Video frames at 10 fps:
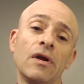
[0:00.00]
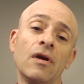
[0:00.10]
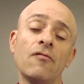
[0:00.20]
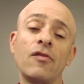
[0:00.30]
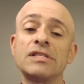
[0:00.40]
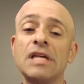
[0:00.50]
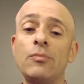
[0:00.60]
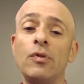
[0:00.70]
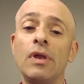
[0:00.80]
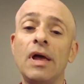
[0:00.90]
For
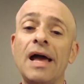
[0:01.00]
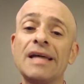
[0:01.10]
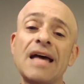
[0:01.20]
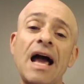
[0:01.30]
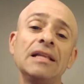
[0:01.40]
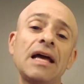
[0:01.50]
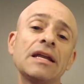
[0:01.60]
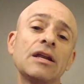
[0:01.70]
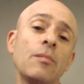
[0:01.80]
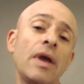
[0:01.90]
example, as highlighted
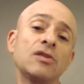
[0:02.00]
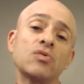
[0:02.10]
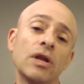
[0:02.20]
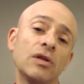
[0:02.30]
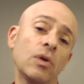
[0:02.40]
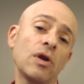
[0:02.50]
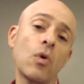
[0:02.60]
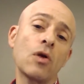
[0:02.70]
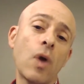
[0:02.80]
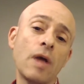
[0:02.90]
in a May
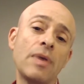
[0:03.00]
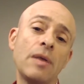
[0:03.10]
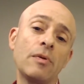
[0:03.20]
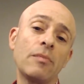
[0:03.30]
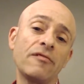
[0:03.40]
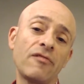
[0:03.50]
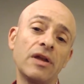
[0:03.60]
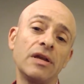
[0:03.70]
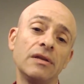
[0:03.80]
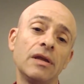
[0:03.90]
2021 white paper by
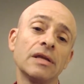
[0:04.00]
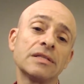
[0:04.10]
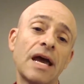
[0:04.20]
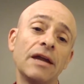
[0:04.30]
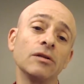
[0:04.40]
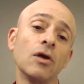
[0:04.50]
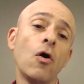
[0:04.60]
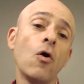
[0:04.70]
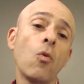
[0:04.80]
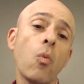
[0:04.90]
Freiken titled
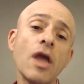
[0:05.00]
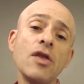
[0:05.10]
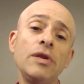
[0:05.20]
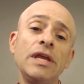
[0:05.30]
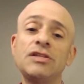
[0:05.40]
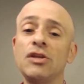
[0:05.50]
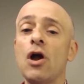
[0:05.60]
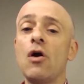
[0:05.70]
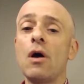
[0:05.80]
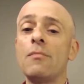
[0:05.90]
"What You Need to
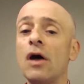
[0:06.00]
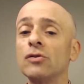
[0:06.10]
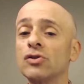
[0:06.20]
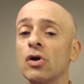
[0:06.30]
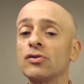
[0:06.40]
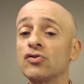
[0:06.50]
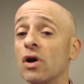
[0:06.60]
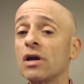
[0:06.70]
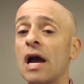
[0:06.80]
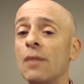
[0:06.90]
Know About
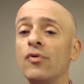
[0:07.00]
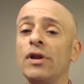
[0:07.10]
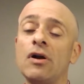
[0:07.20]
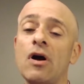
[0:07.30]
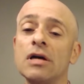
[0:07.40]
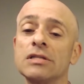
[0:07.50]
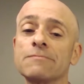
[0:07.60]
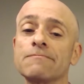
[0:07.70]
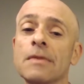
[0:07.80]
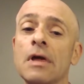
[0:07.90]
Truck Operating Costs,"
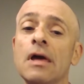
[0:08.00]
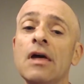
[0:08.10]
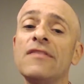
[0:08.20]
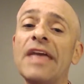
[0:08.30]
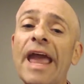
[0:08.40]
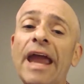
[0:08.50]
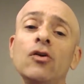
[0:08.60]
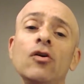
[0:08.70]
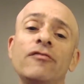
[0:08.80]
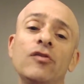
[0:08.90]
the
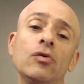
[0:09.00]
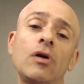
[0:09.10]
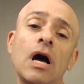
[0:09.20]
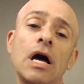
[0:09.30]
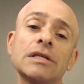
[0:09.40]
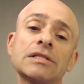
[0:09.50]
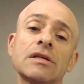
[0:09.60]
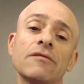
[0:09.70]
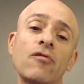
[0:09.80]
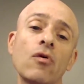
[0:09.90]
annual fuel cost
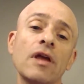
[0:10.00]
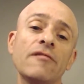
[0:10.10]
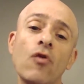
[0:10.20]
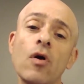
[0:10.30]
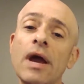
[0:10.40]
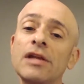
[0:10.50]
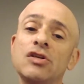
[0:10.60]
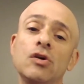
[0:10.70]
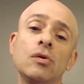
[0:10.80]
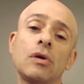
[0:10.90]
for a
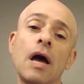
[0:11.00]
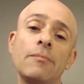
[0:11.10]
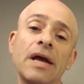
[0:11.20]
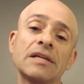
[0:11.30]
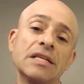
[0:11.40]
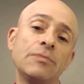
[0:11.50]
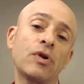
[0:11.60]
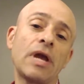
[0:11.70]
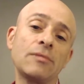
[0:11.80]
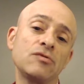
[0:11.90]
4x2 compact sleeper
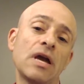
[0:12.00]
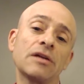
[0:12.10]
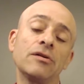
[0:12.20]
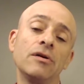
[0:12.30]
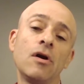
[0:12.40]
cab tractor